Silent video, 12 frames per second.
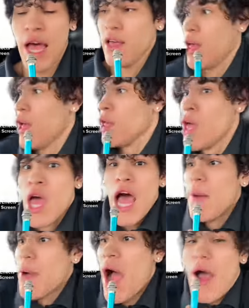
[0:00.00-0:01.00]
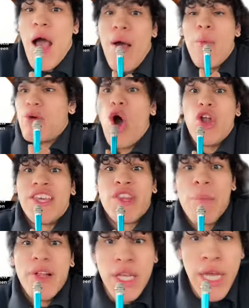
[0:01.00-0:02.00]
I, I'm, I, I'm calling the
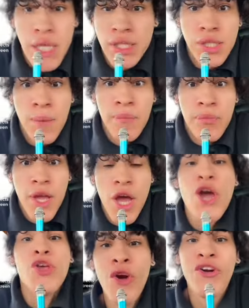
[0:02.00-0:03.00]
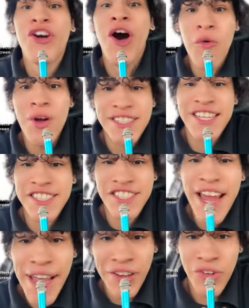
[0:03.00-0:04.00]
police. You're going to
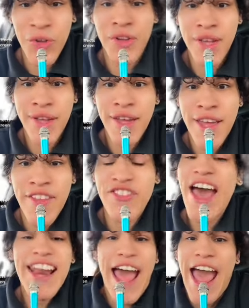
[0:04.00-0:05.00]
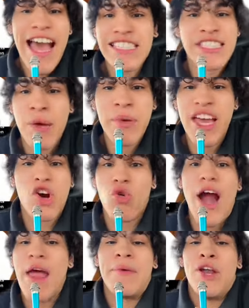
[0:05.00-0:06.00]
jail. That has to be a
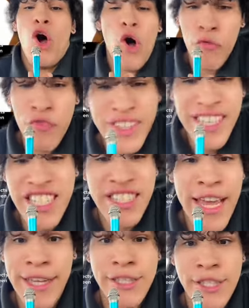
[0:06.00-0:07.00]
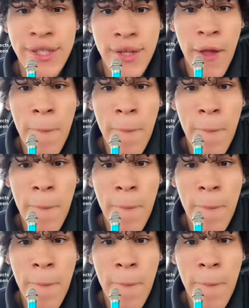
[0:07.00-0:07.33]
crime in all 50 states.